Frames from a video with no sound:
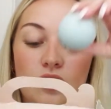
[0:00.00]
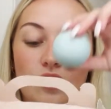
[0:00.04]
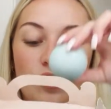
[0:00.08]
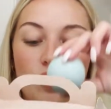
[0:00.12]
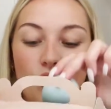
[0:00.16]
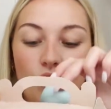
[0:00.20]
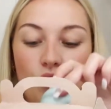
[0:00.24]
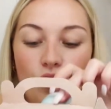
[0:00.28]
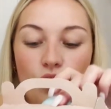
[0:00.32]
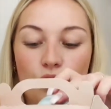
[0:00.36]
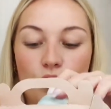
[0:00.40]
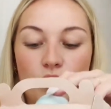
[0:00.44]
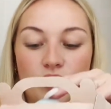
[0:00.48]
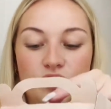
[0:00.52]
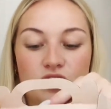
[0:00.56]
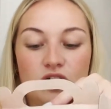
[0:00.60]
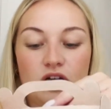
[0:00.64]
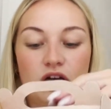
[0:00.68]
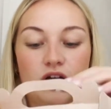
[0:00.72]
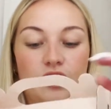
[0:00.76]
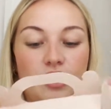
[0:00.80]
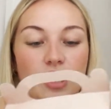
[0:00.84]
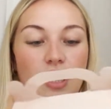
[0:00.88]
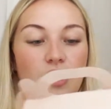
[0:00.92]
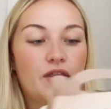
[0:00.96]
all
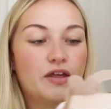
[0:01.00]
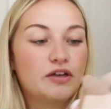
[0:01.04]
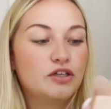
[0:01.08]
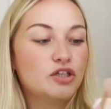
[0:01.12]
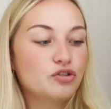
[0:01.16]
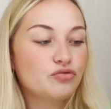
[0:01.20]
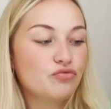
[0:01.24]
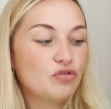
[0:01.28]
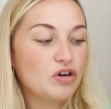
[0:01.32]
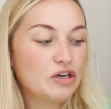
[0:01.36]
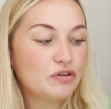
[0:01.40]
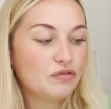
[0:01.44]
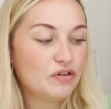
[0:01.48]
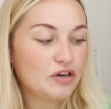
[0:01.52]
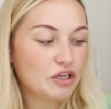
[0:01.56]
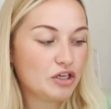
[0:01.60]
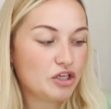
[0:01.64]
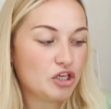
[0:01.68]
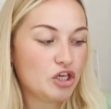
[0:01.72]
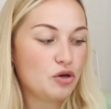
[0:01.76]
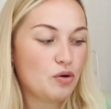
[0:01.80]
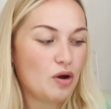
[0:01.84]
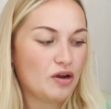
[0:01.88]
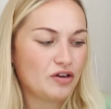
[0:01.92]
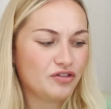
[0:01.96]
wooden, and then just really, really
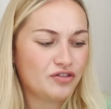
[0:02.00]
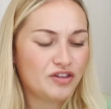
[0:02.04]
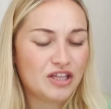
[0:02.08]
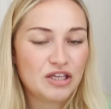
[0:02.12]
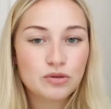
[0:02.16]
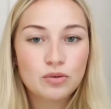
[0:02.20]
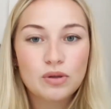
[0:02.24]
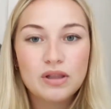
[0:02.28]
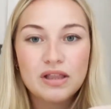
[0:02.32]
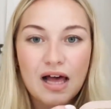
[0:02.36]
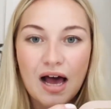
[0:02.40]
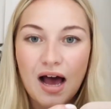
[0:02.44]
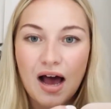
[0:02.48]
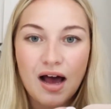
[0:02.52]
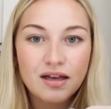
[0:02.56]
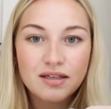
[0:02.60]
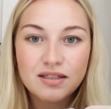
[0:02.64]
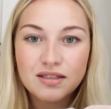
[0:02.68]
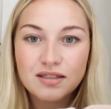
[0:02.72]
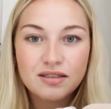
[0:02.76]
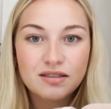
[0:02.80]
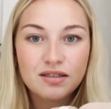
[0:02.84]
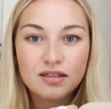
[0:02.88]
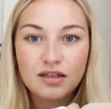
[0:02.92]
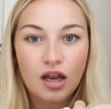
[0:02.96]
cute. And these will
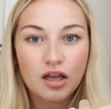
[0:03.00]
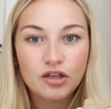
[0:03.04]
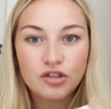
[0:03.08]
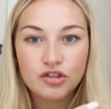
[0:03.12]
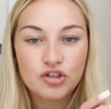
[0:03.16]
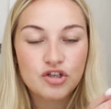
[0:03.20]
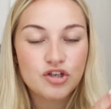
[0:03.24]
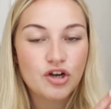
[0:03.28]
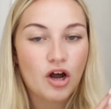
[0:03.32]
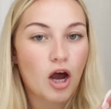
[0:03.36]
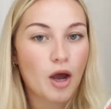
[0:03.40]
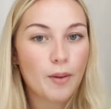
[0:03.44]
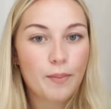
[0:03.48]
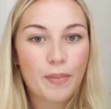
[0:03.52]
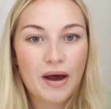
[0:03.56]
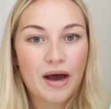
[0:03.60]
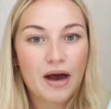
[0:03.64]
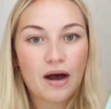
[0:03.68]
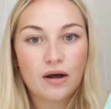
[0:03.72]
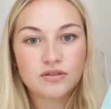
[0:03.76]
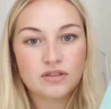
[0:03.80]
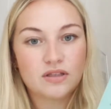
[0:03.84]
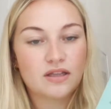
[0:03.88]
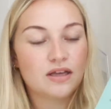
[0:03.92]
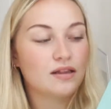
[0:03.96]
last, like
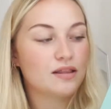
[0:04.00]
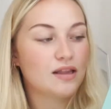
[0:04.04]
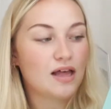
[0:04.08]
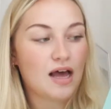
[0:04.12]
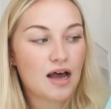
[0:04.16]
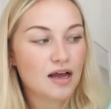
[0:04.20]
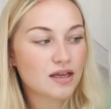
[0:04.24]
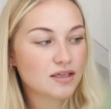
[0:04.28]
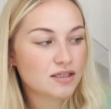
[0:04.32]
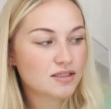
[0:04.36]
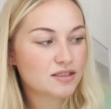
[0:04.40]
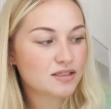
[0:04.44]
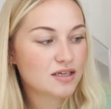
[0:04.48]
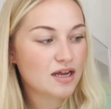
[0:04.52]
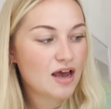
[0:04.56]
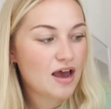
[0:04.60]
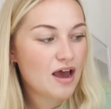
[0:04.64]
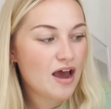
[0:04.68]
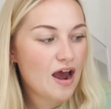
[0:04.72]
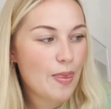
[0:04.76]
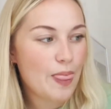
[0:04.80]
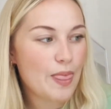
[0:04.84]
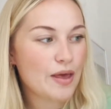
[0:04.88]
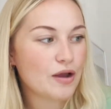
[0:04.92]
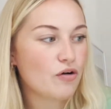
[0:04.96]
£9 and they'll last.
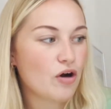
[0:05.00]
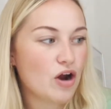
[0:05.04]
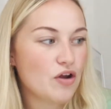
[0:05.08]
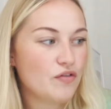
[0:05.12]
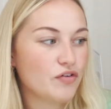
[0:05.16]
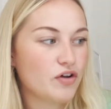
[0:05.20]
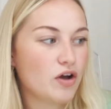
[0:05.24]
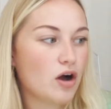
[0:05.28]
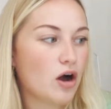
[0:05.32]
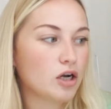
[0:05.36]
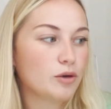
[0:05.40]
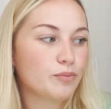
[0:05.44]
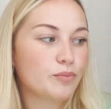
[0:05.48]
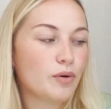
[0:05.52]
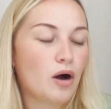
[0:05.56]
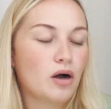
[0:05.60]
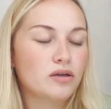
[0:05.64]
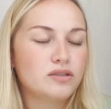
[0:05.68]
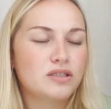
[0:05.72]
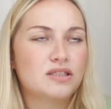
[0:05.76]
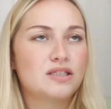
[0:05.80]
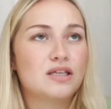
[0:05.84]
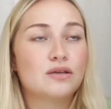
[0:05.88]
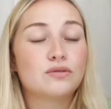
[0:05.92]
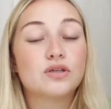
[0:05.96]
And they're great for garden
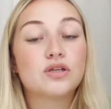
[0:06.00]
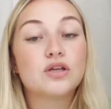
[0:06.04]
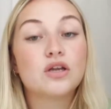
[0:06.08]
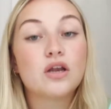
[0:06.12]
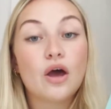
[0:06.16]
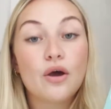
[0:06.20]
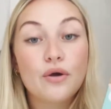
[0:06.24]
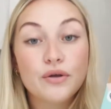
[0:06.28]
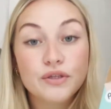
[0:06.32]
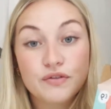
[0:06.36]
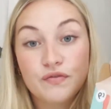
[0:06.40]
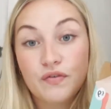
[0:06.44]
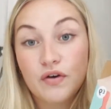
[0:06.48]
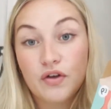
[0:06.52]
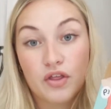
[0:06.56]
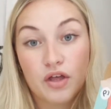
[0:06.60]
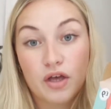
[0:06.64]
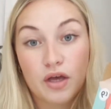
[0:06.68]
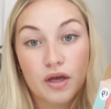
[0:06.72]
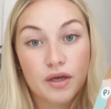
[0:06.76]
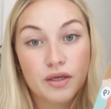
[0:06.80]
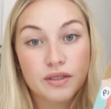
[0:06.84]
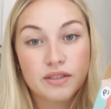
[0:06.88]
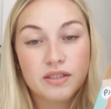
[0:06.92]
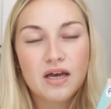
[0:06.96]
parties. There's loads of
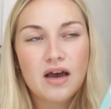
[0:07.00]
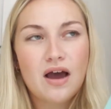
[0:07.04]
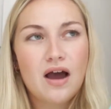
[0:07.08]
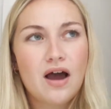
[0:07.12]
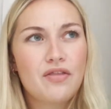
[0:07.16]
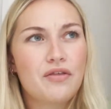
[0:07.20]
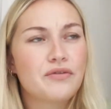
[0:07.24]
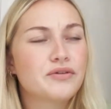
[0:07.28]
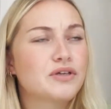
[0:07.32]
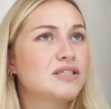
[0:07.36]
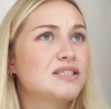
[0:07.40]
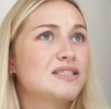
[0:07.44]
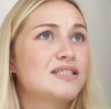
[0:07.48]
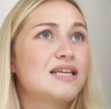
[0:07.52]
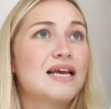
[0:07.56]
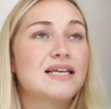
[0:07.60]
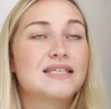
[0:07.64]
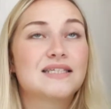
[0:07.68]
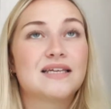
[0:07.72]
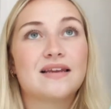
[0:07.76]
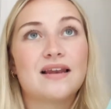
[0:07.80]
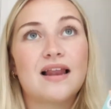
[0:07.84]
others. There's like snakes and